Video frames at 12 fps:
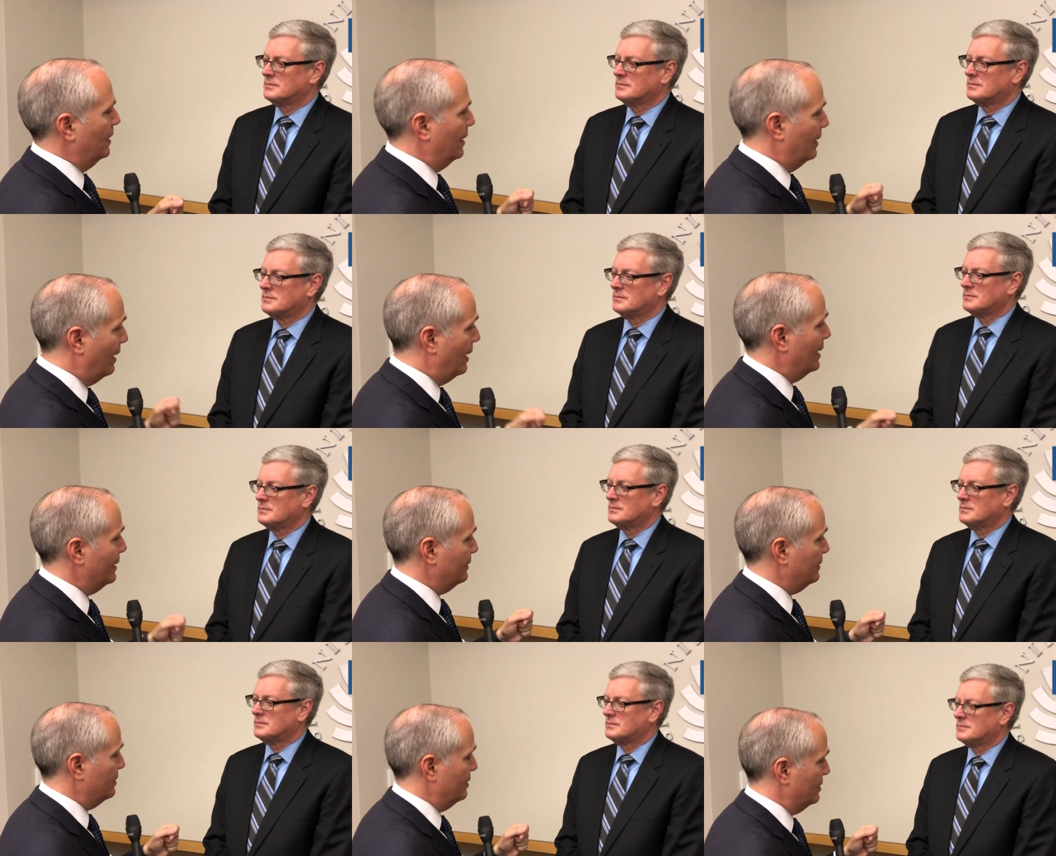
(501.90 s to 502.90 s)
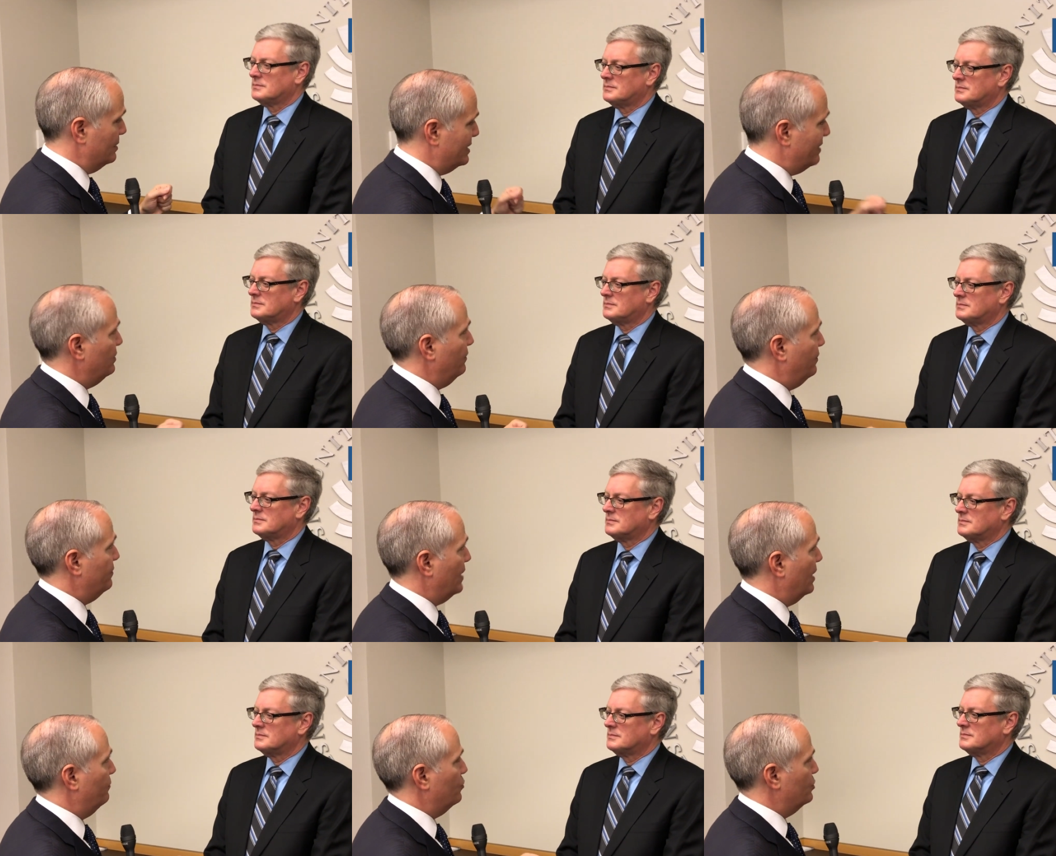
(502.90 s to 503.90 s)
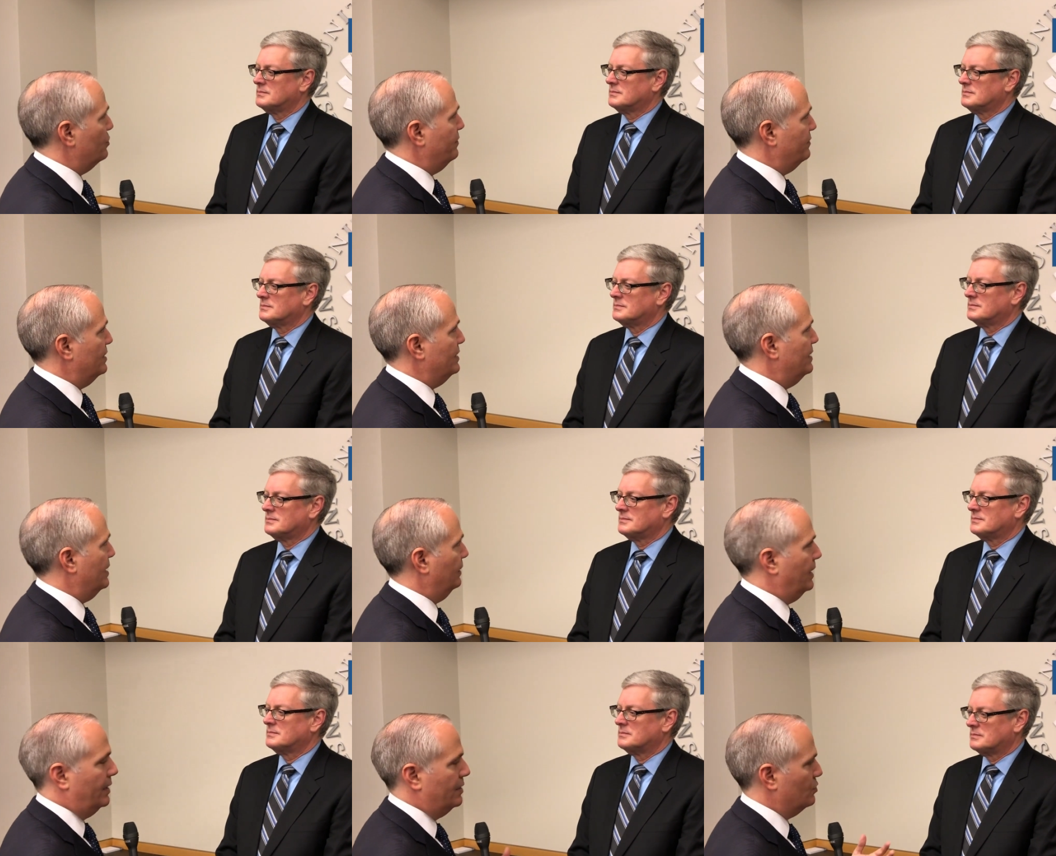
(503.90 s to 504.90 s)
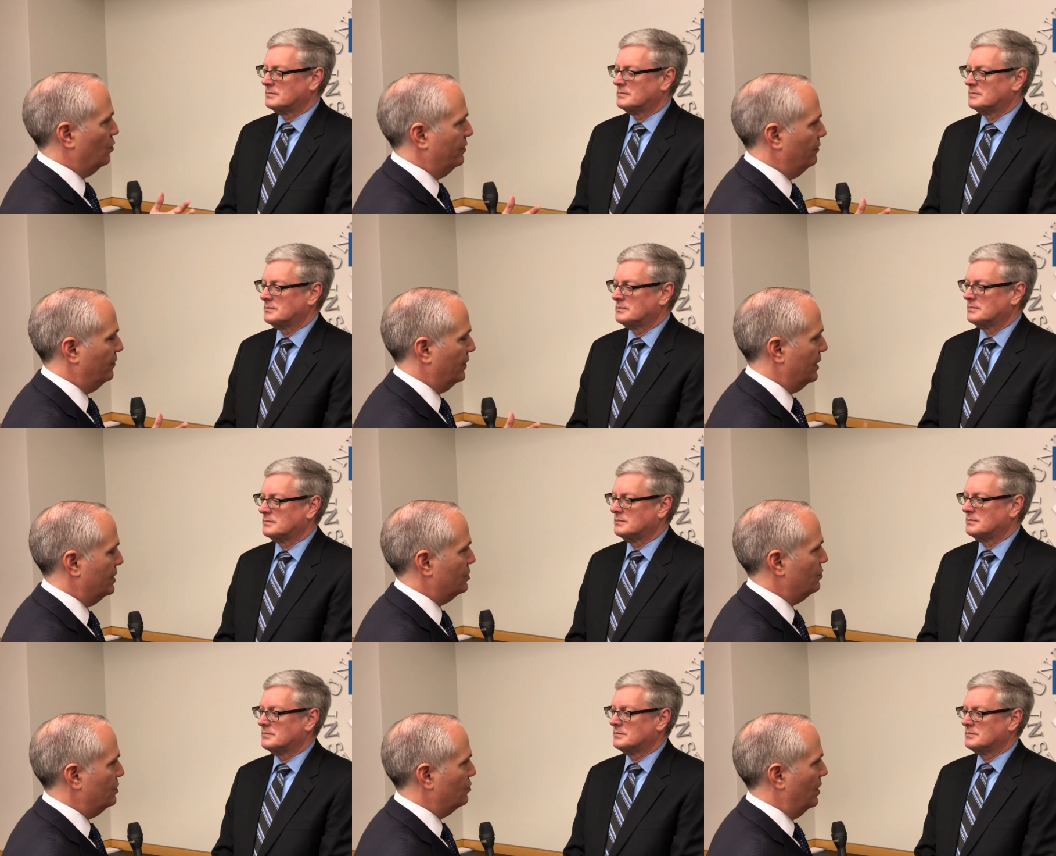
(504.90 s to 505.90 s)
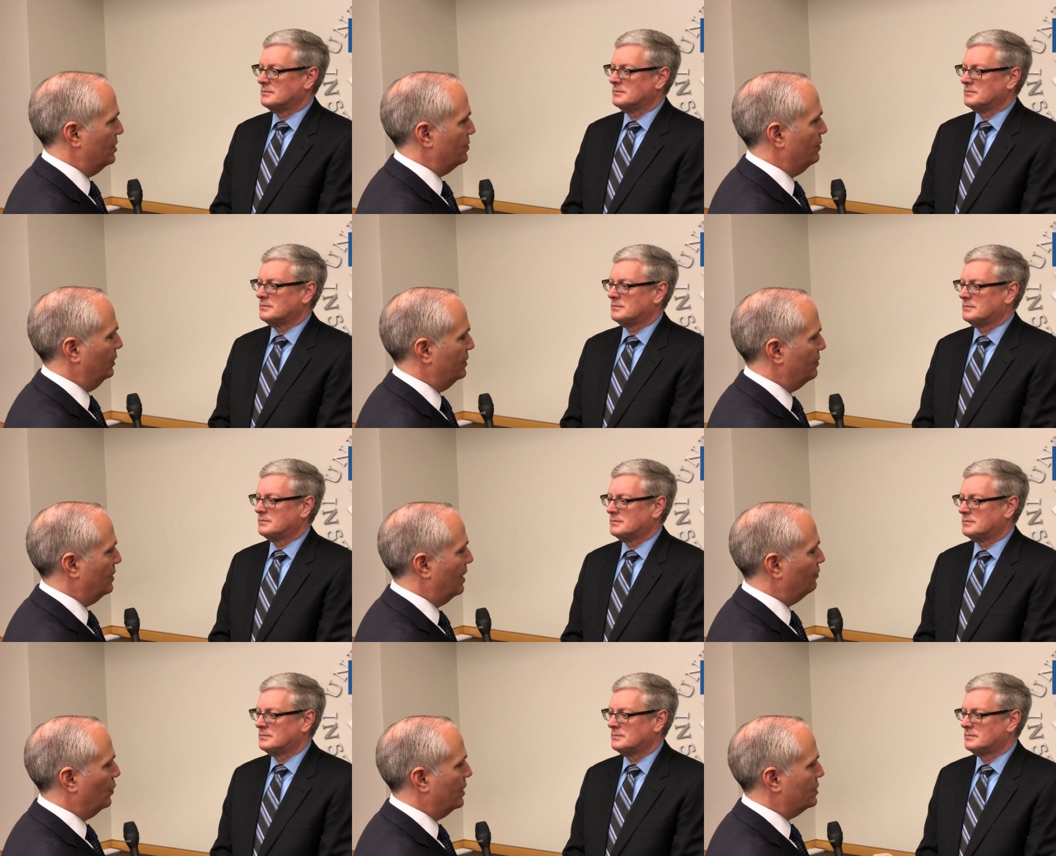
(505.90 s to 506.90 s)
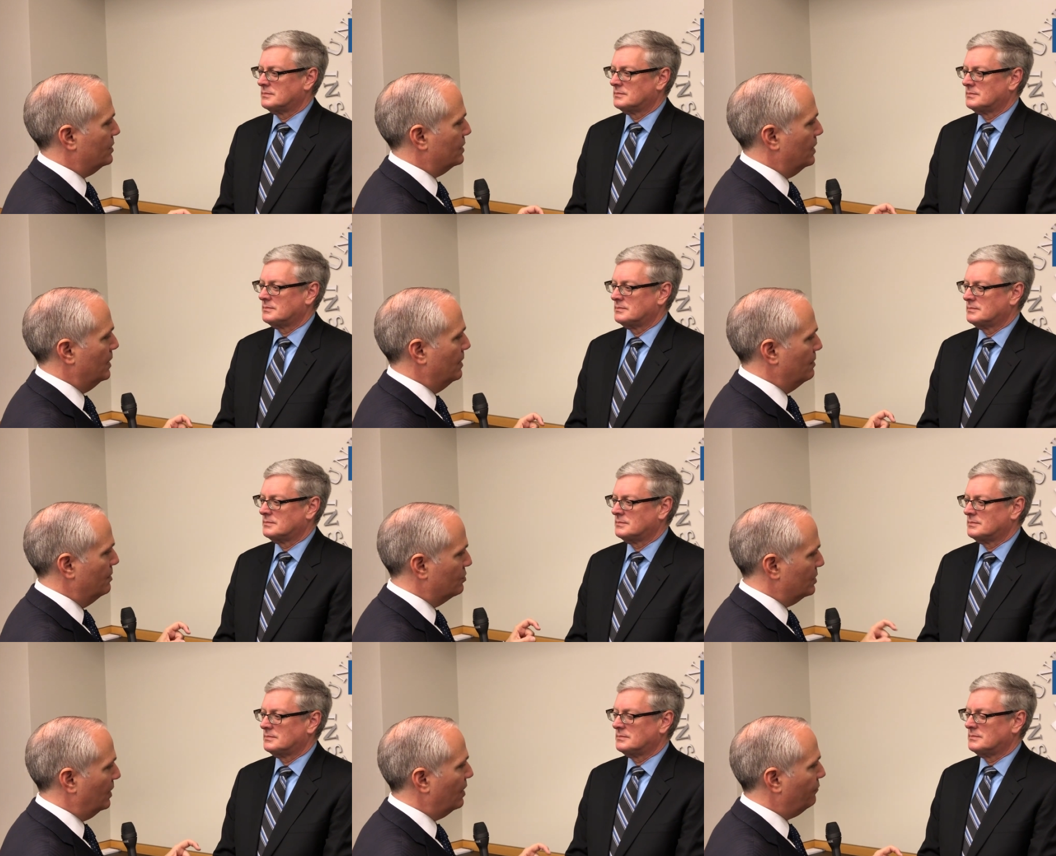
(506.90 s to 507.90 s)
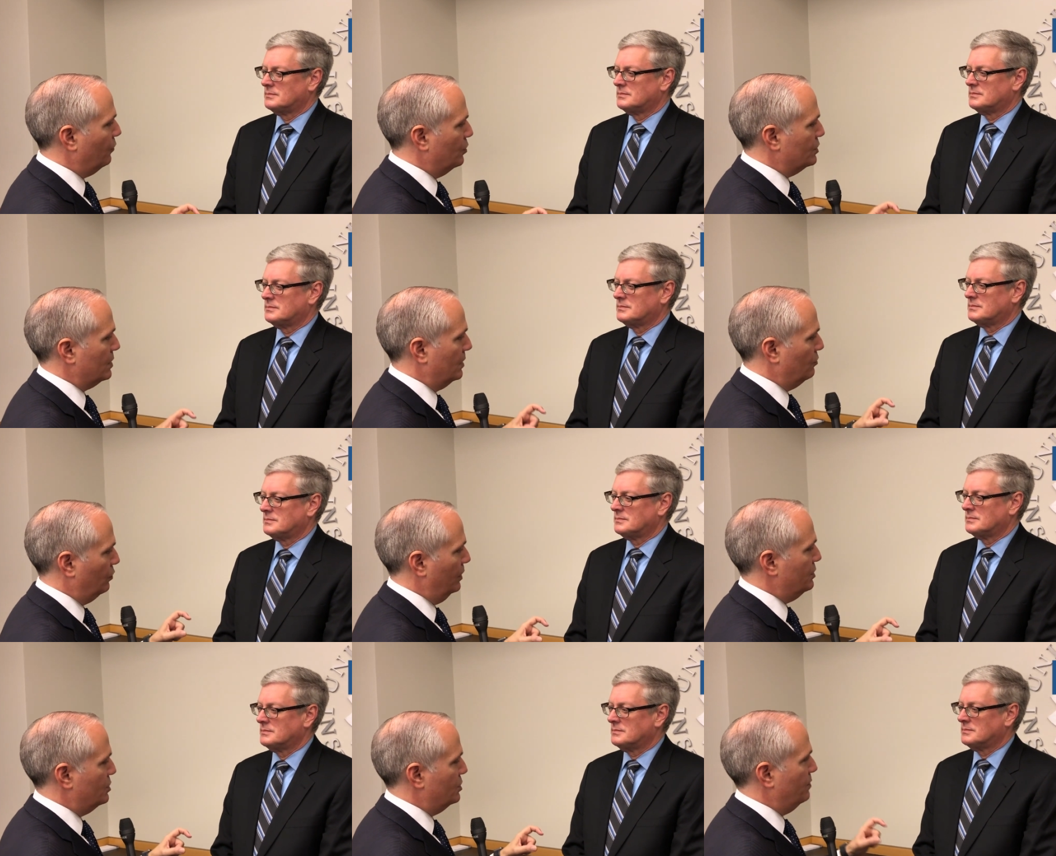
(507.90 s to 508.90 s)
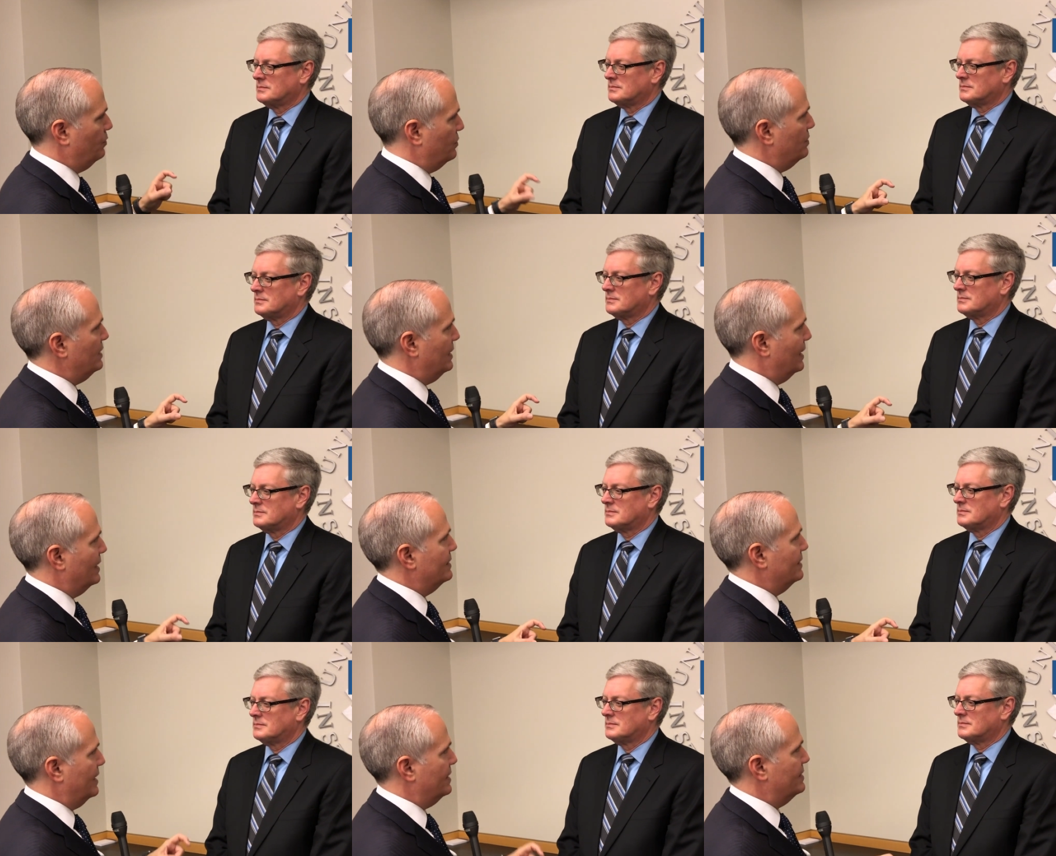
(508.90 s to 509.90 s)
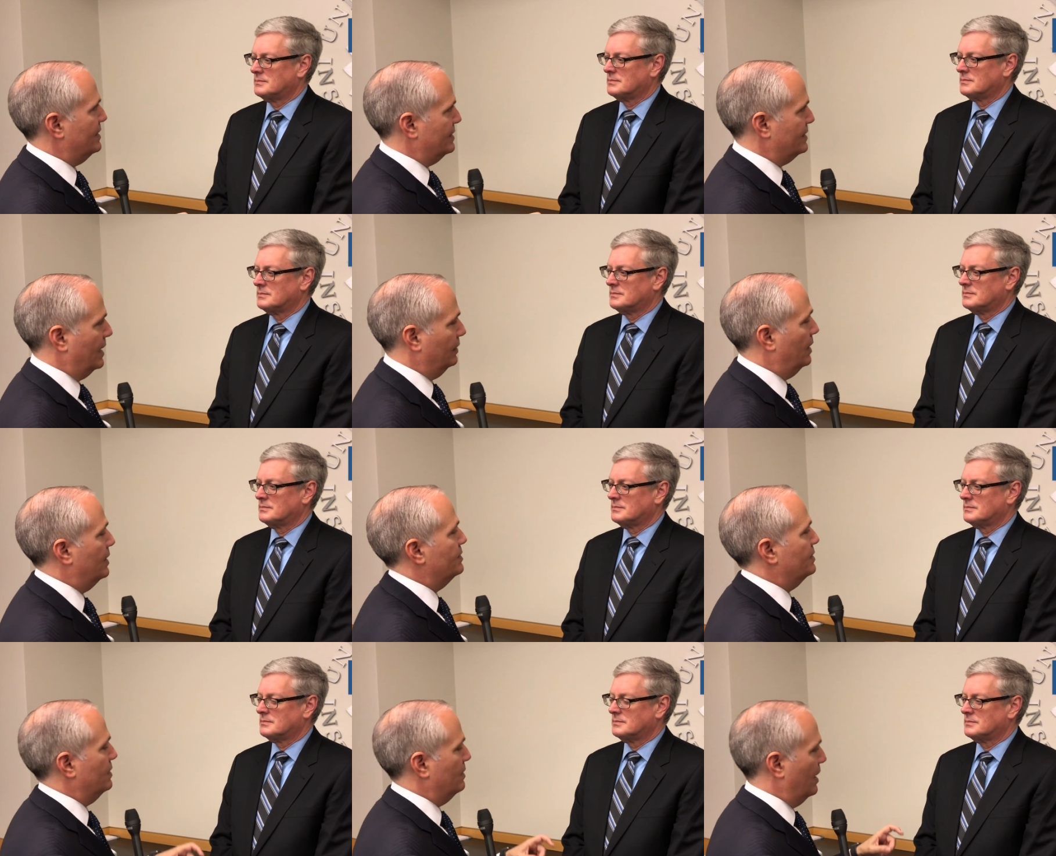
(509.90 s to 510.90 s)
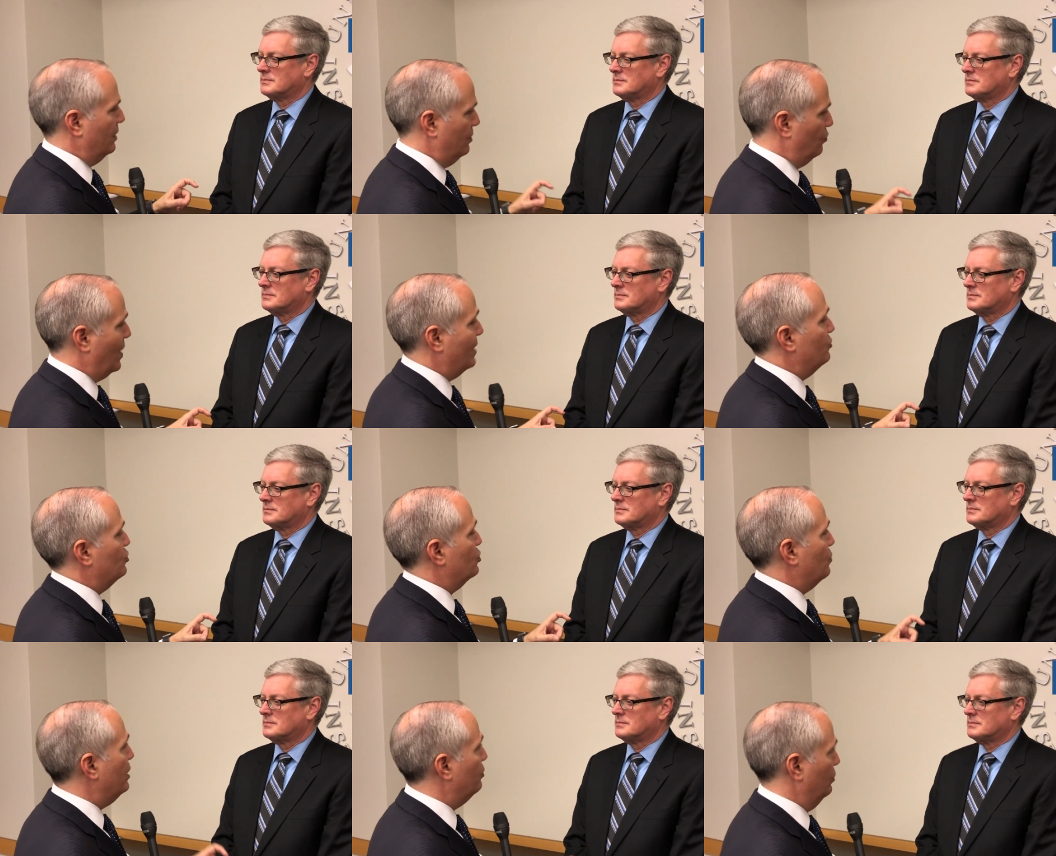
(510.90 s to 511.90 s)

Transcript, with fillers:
Speaker 1: uh, on the 75th anniversary of the D-Day landings, one of history's greatest military operations. There's a lot of focus on the relationship between the United States and its allies and, and the rather strained